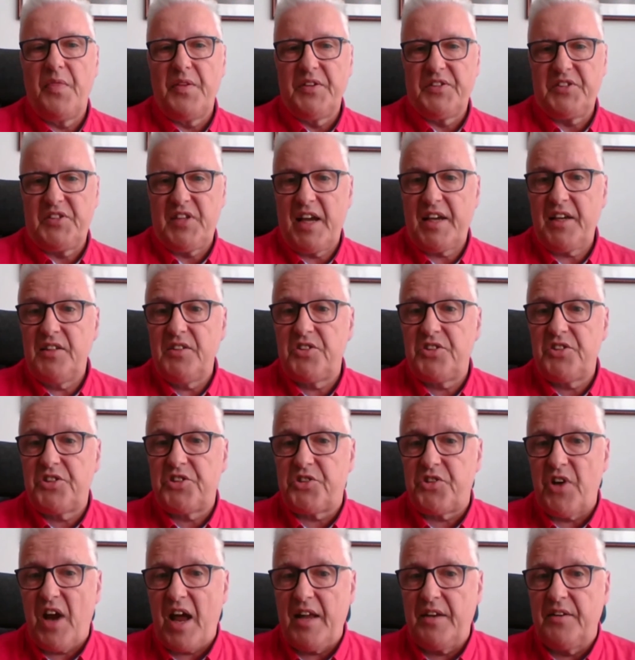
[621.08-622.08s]
The second
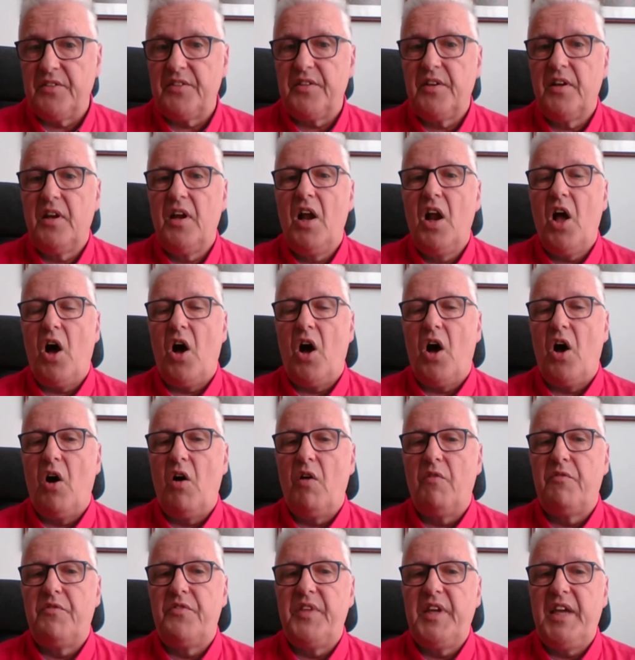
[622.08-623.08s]
strand
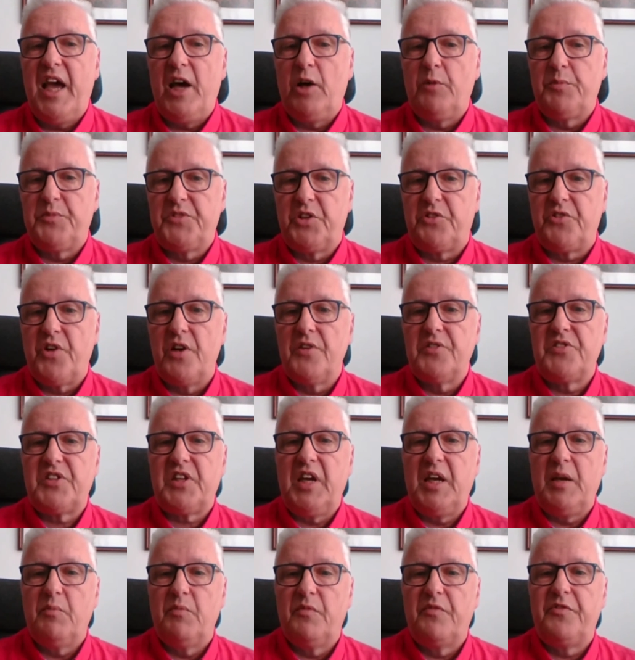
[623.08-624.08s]
of the Help to Grow
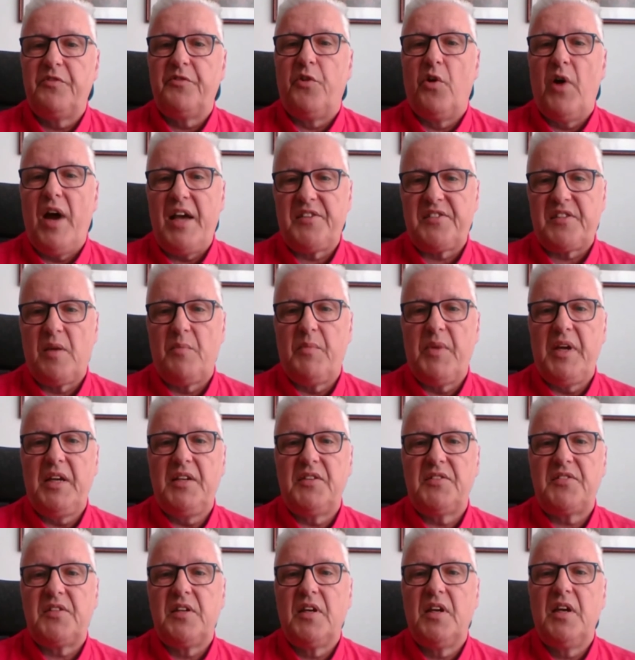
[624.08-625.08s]
scheme for
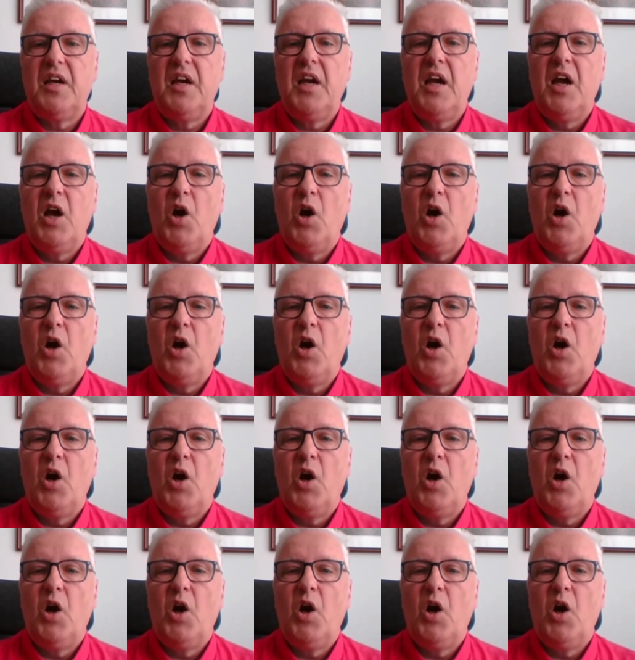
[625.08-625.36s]
SMEs